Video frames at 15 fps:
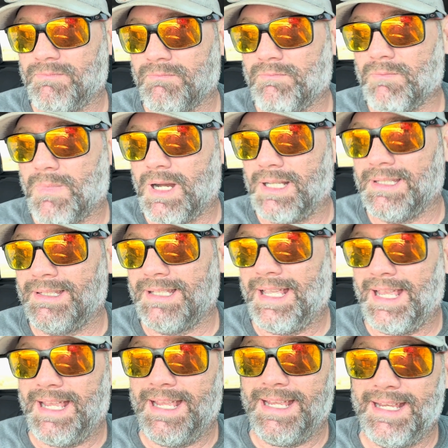
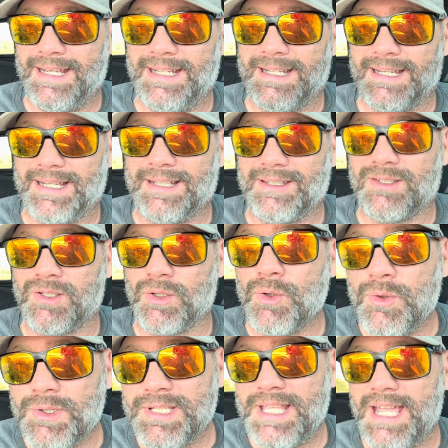Monday and
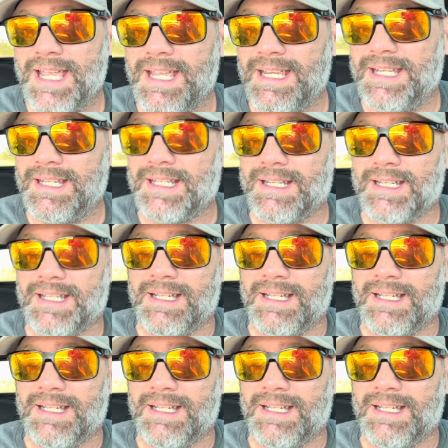Tuesday,